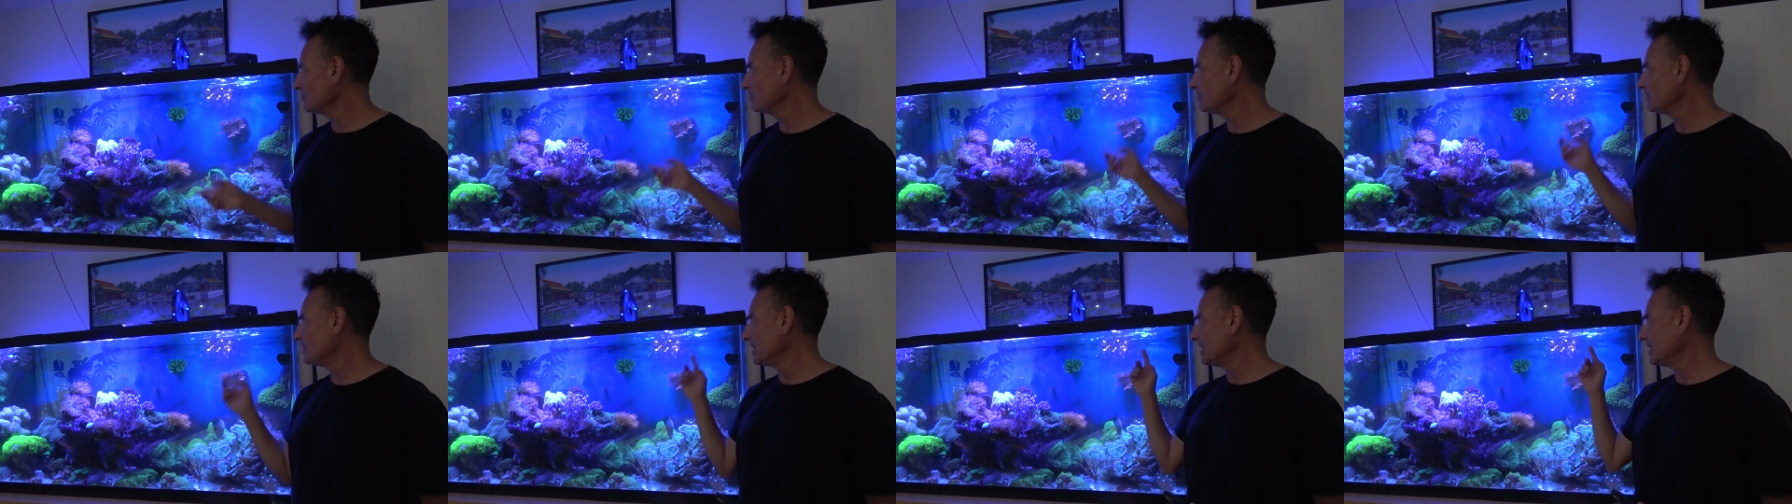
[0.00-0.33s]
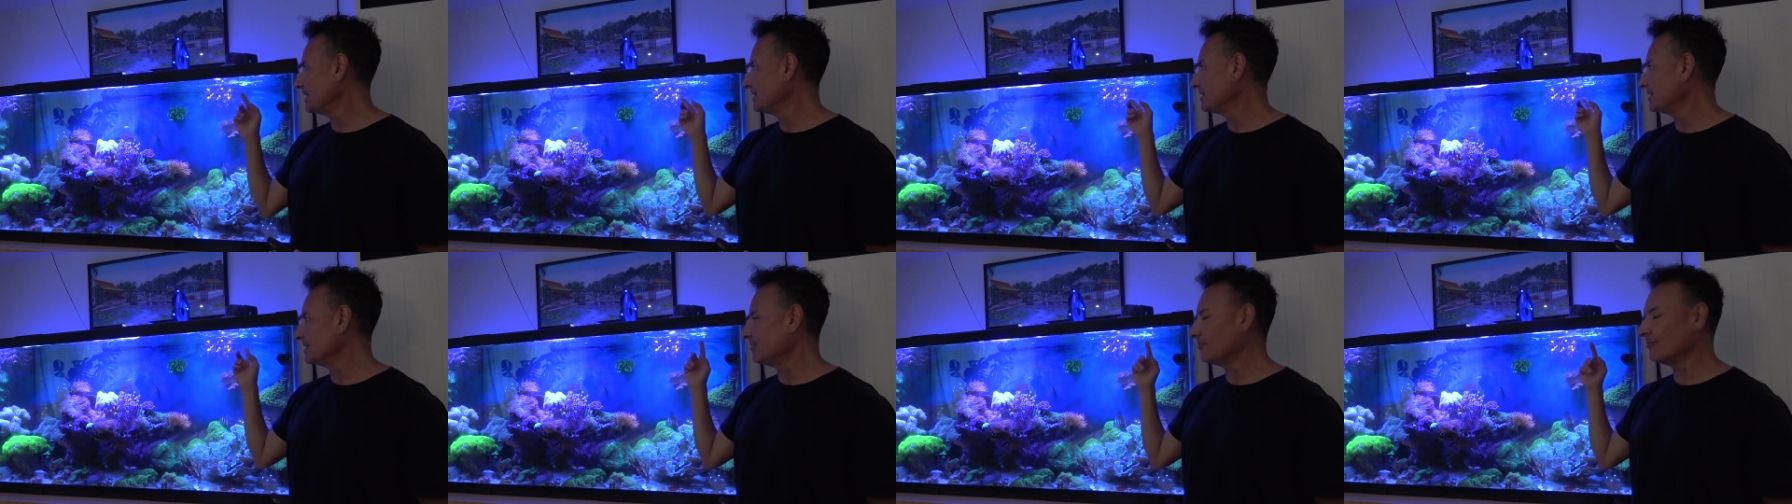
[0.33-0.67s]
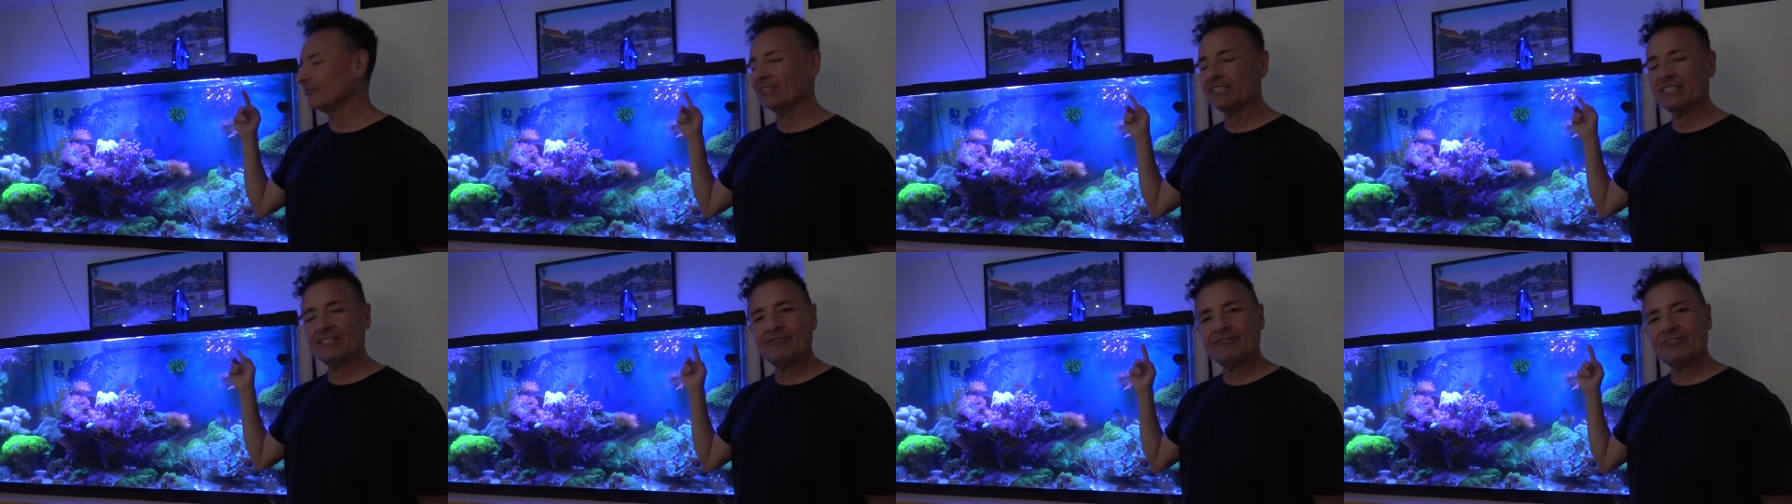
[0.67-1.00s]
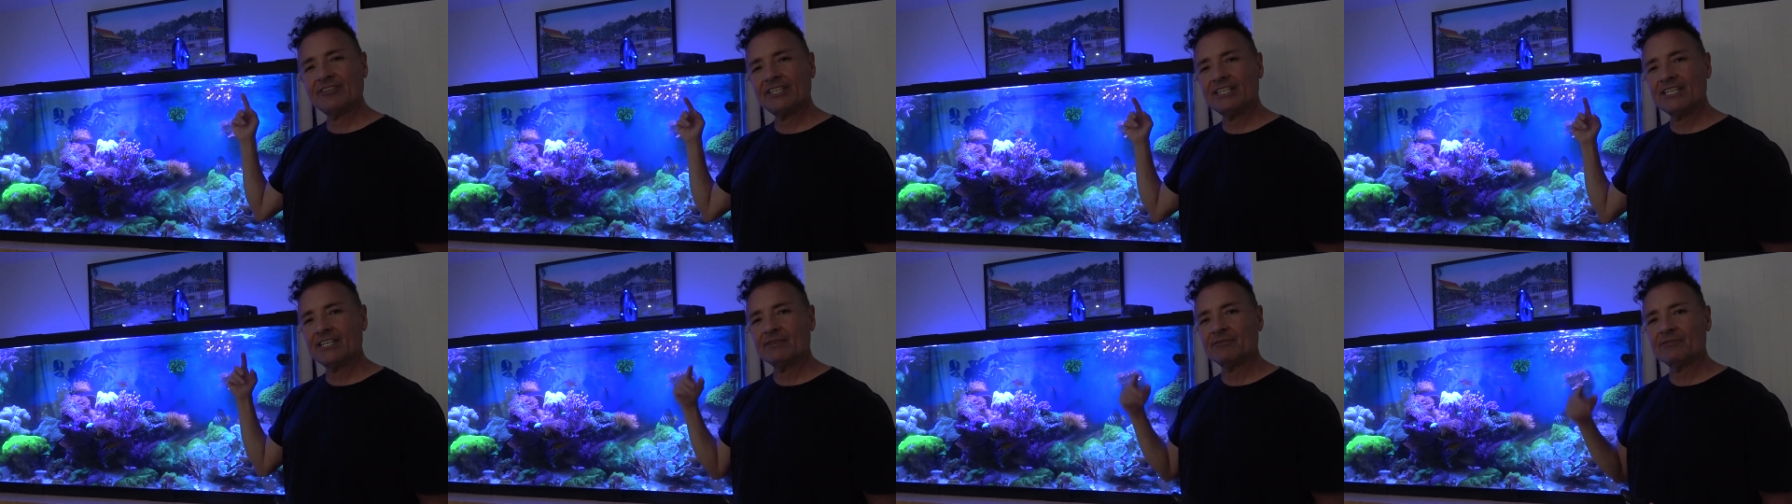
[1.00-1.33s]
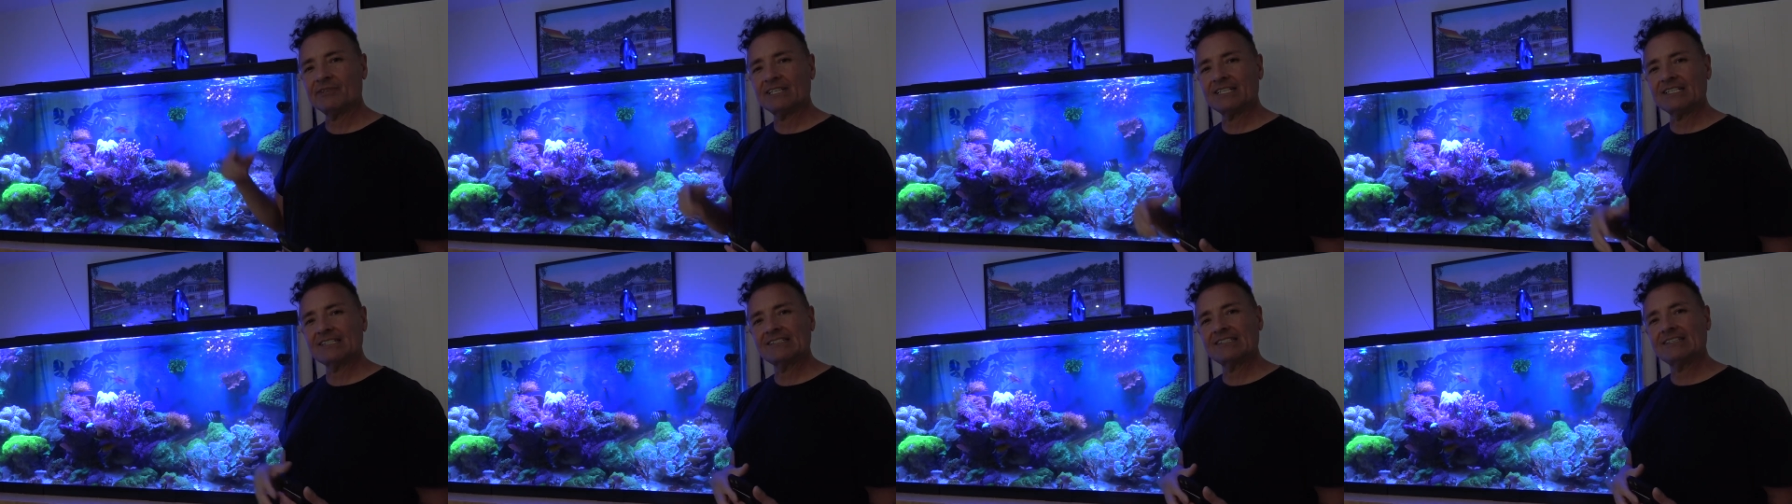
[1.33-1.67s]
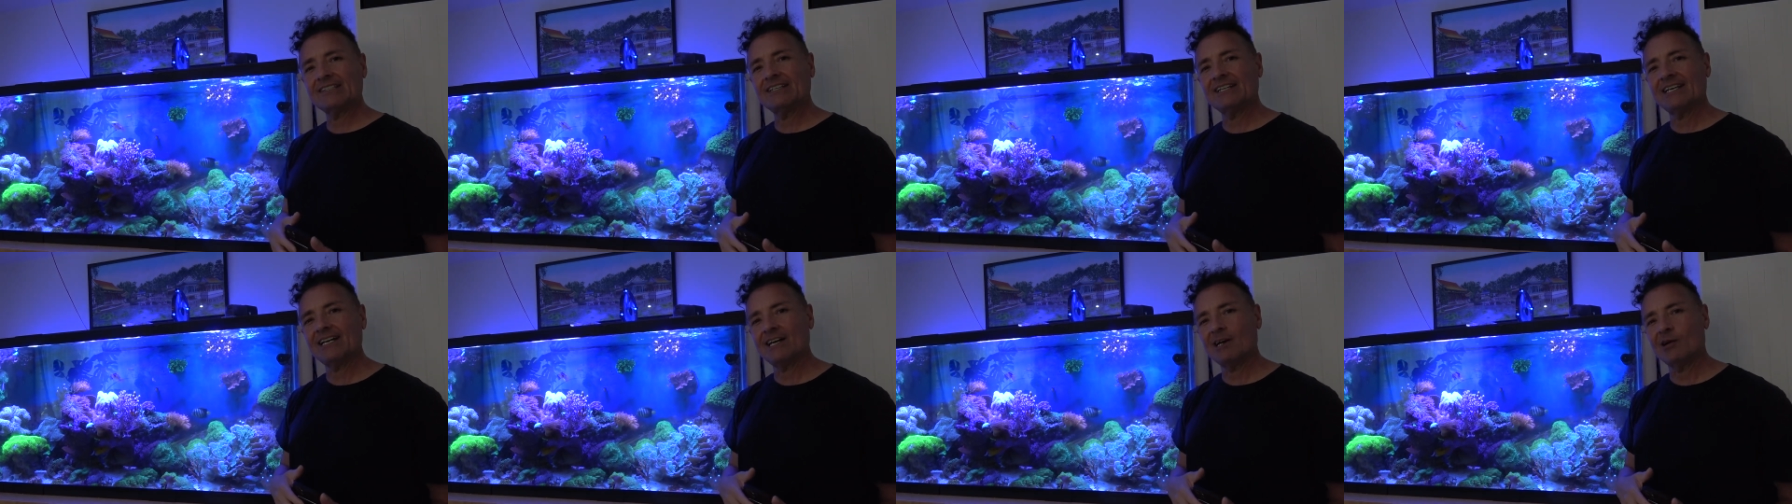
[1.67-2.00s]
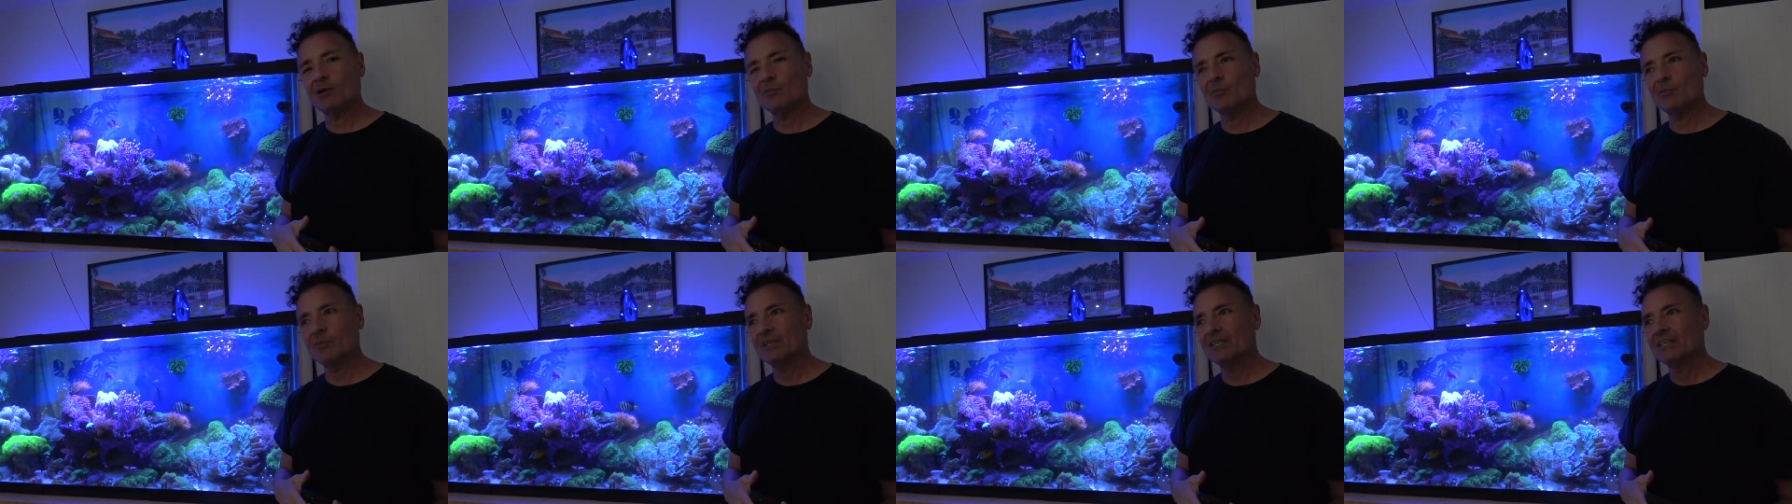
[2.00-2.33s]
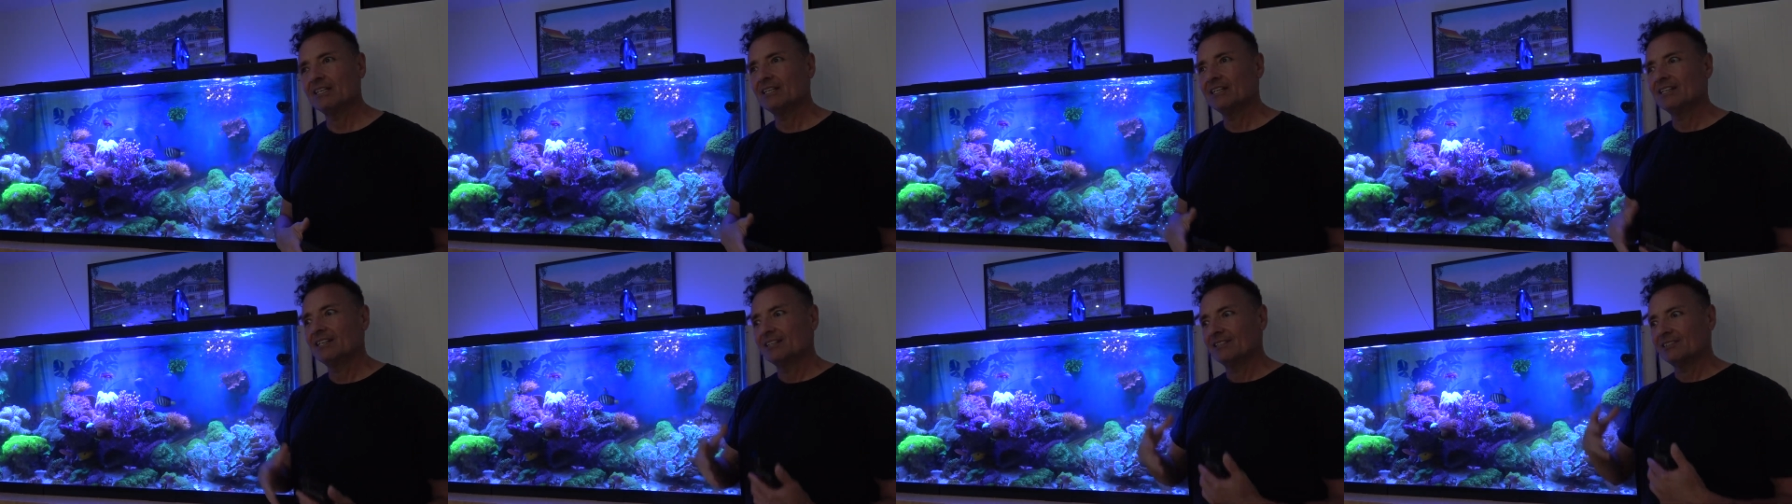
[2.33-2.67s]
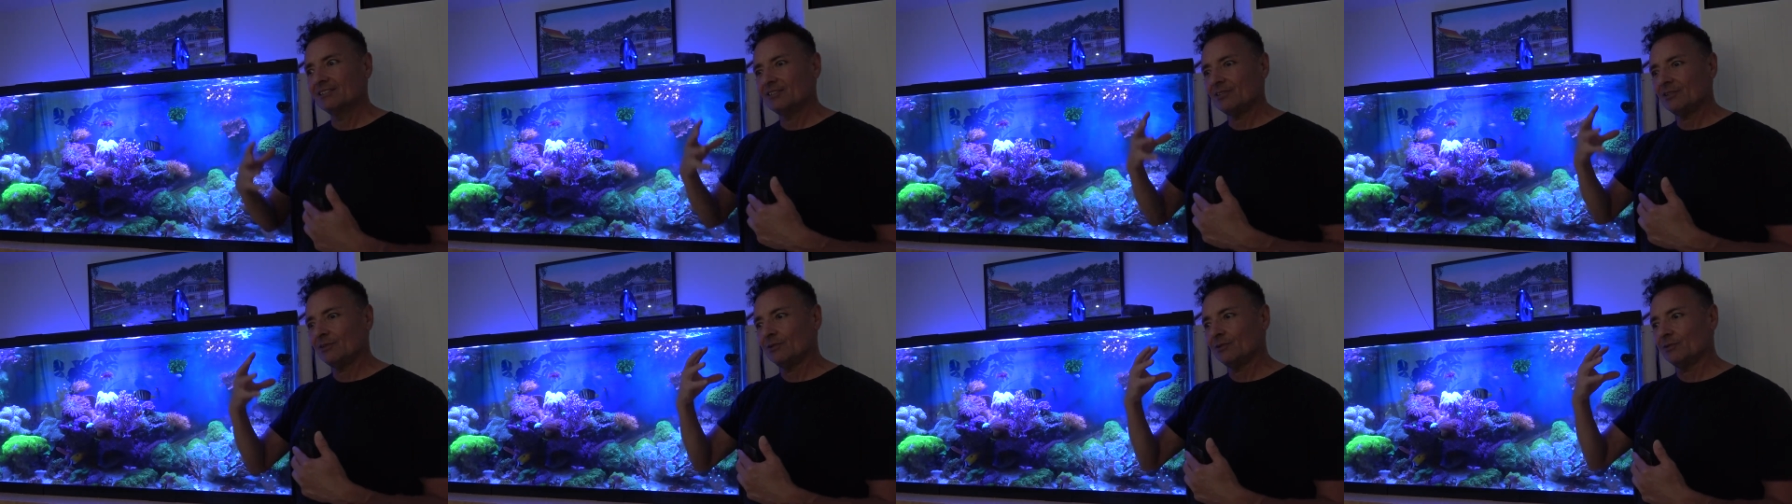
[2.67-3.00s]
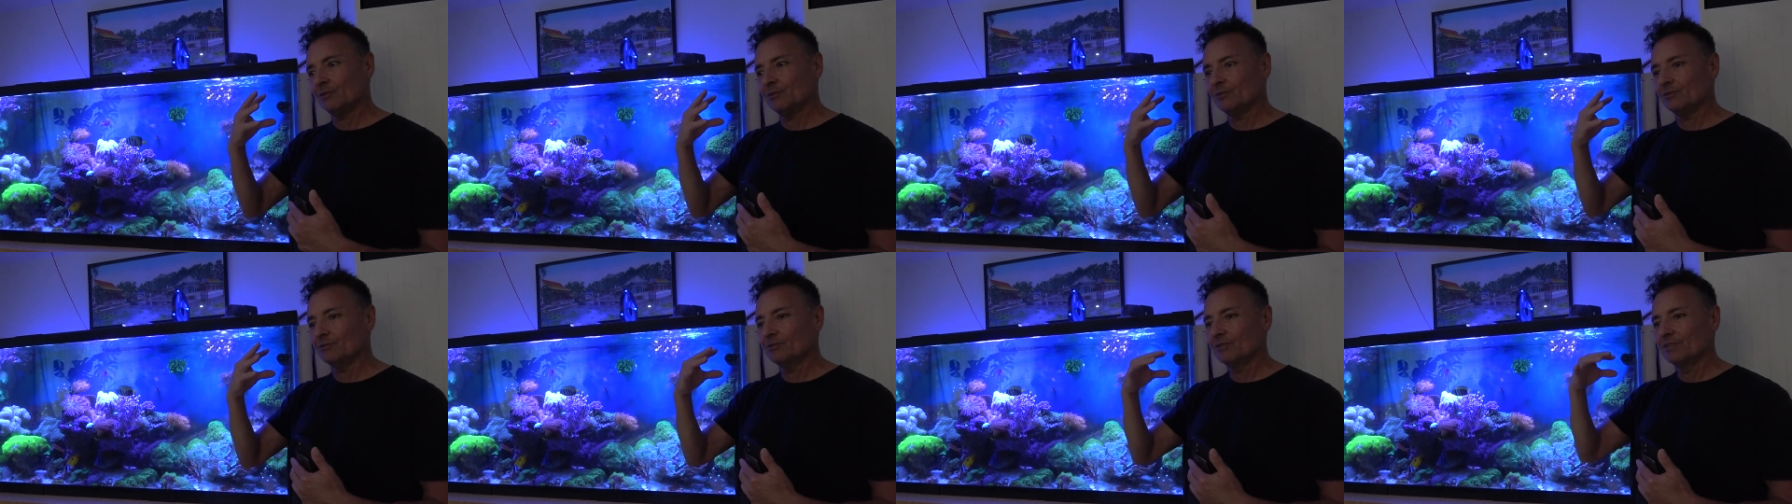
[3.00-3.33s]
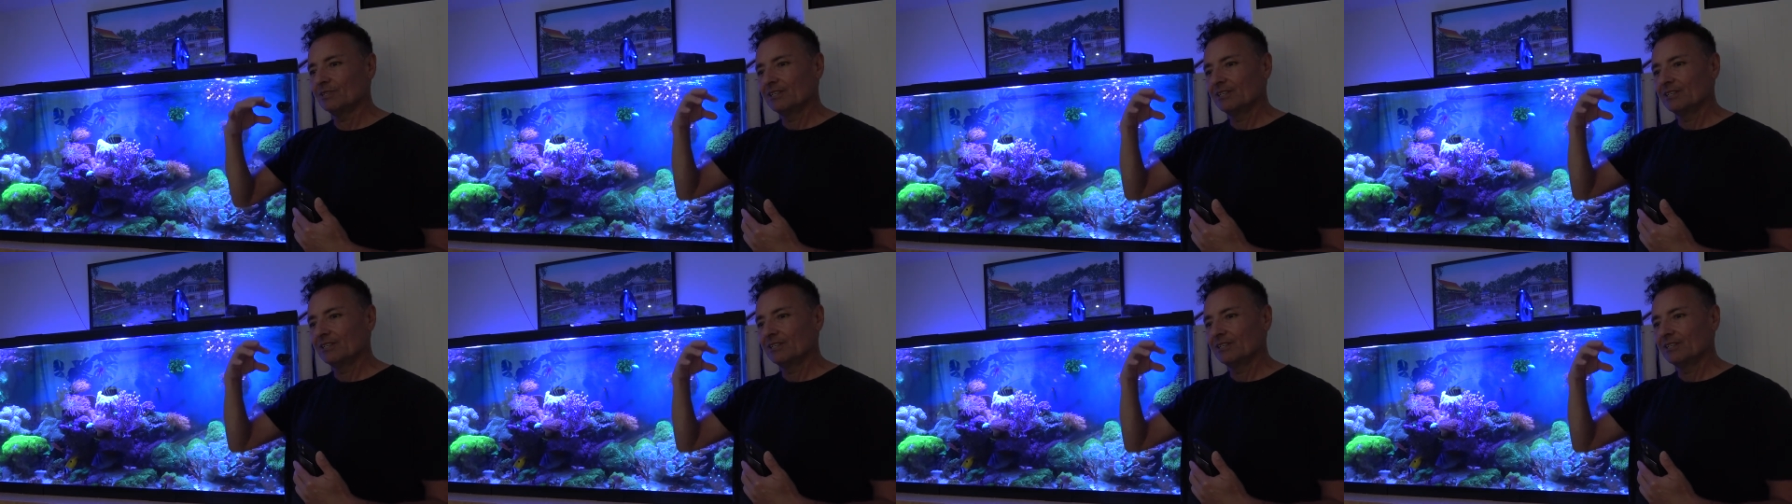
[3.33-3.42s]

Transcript: But definitely the feeding ring is going to help to